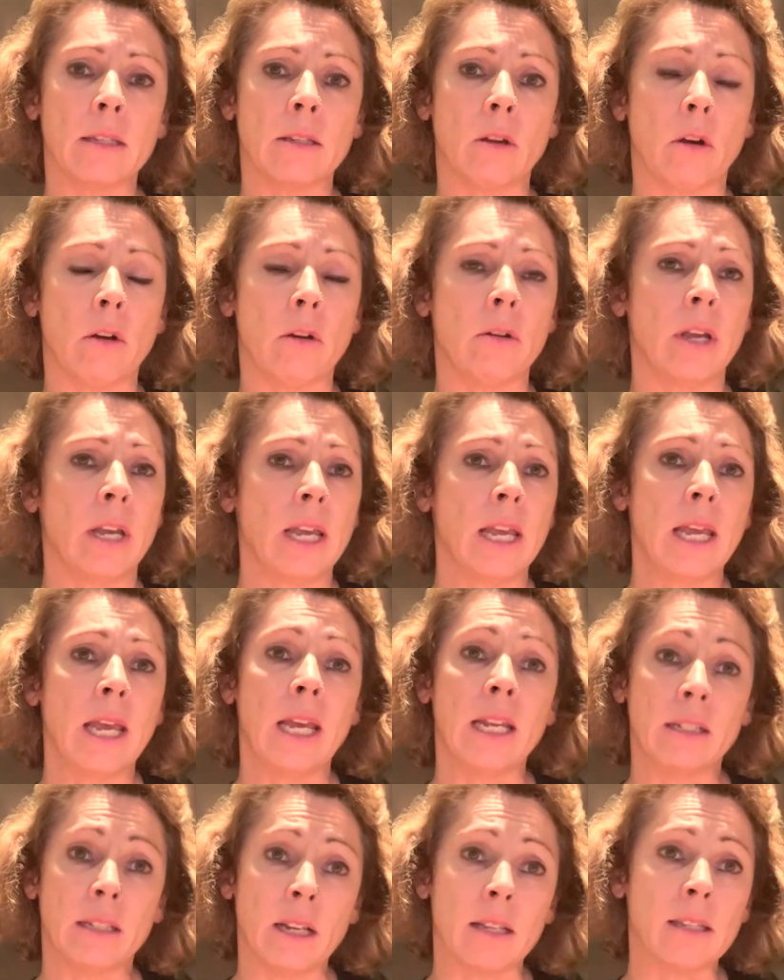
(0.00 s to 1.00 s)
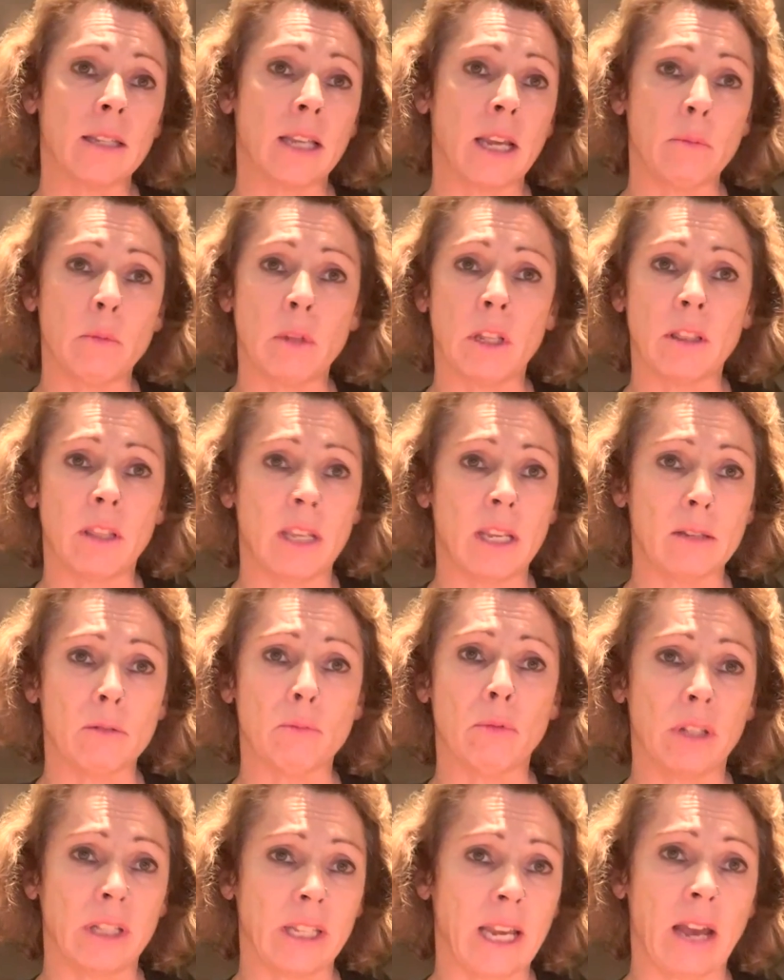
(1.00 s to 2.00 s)
So it does seem that
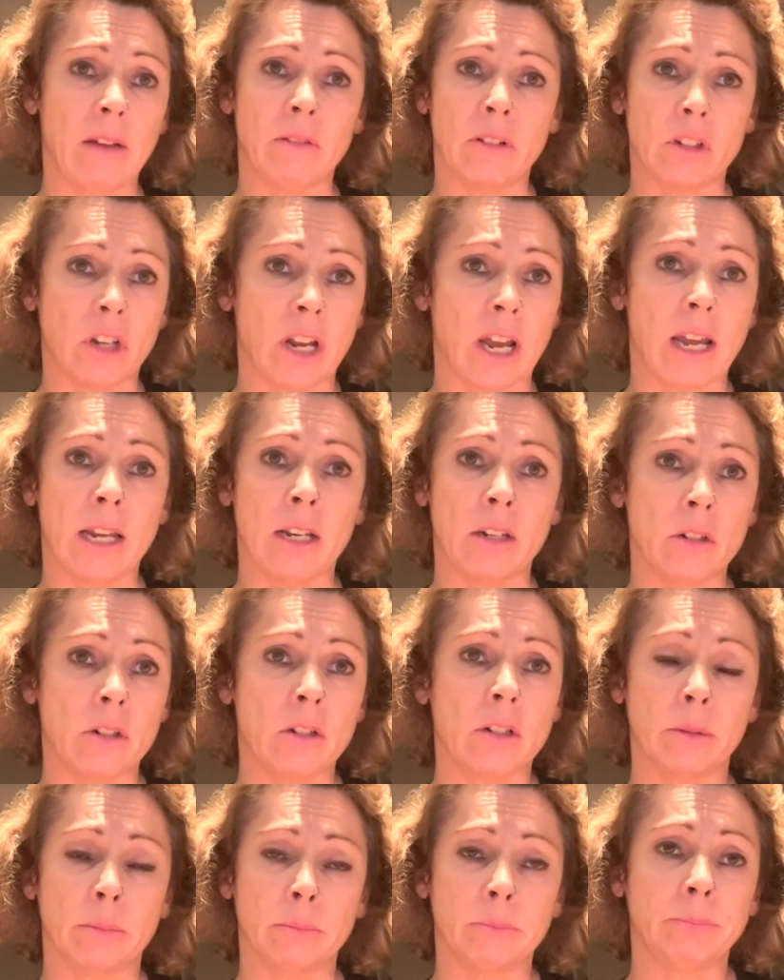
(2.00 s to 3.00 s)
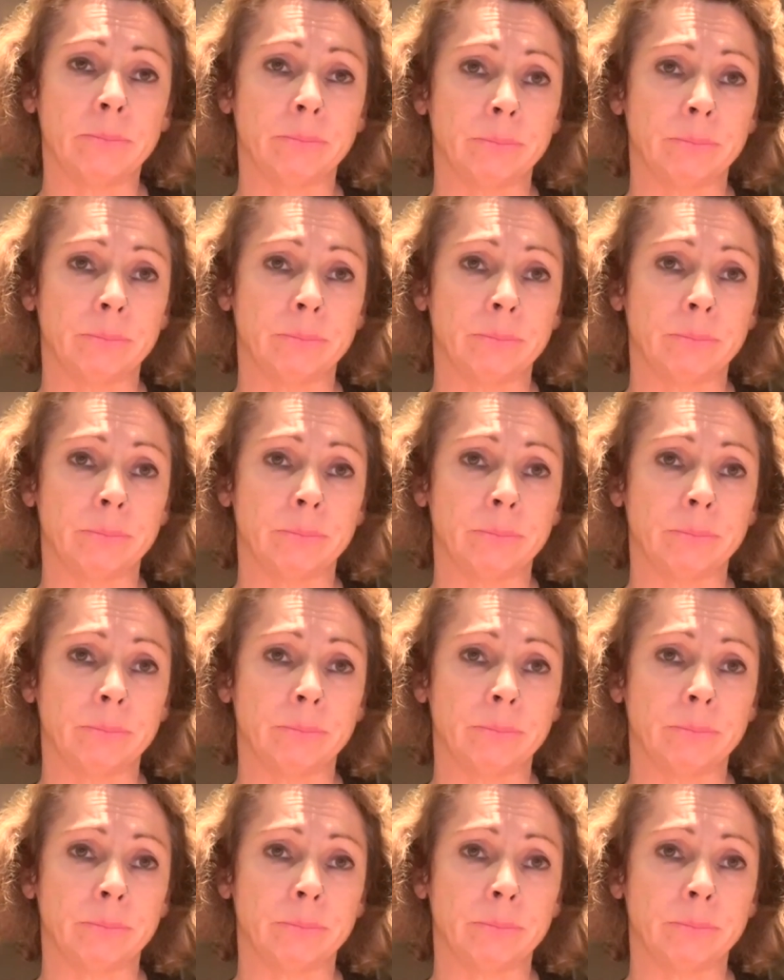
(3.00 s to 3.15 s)
things really haven't changed.